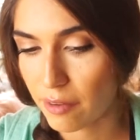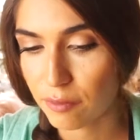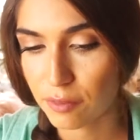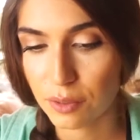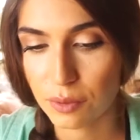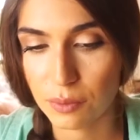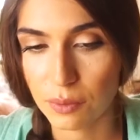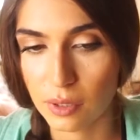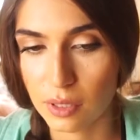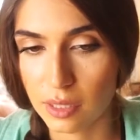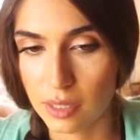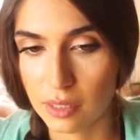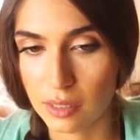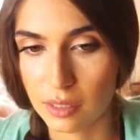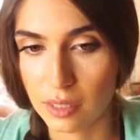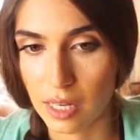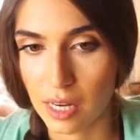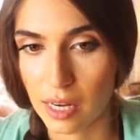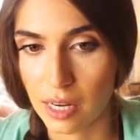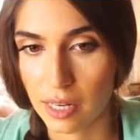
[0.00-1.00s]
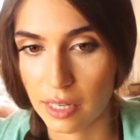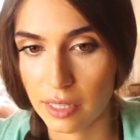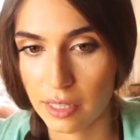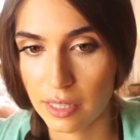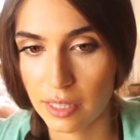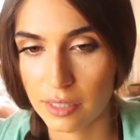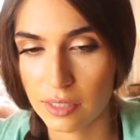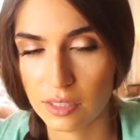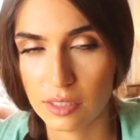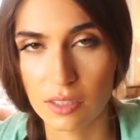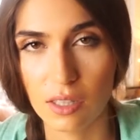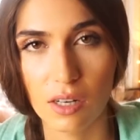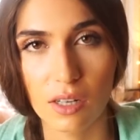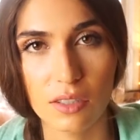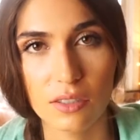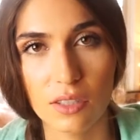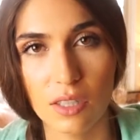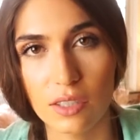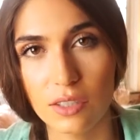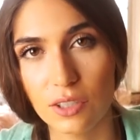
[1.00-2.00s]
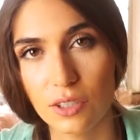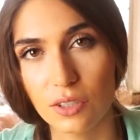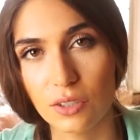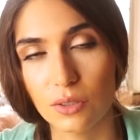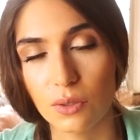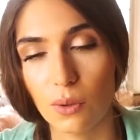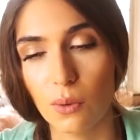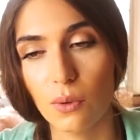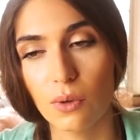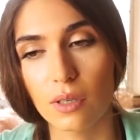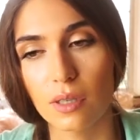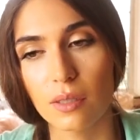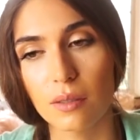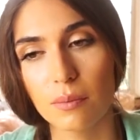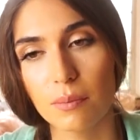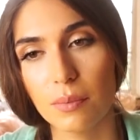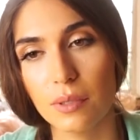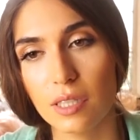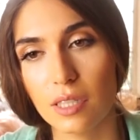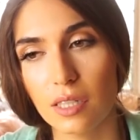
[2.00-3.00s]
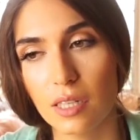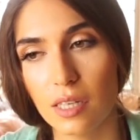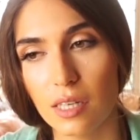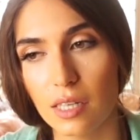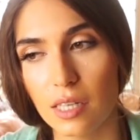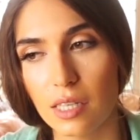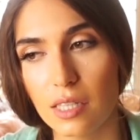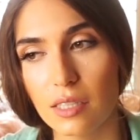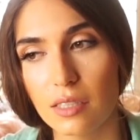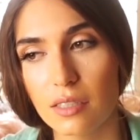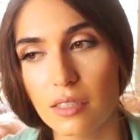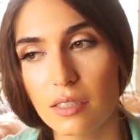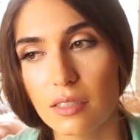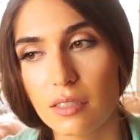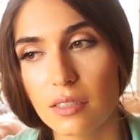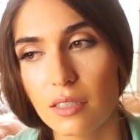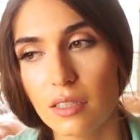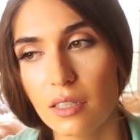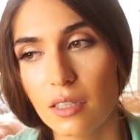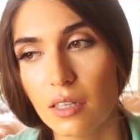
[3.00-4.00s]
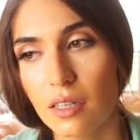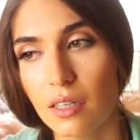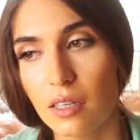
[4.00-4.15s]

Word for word: everyone that it's knocked on your door because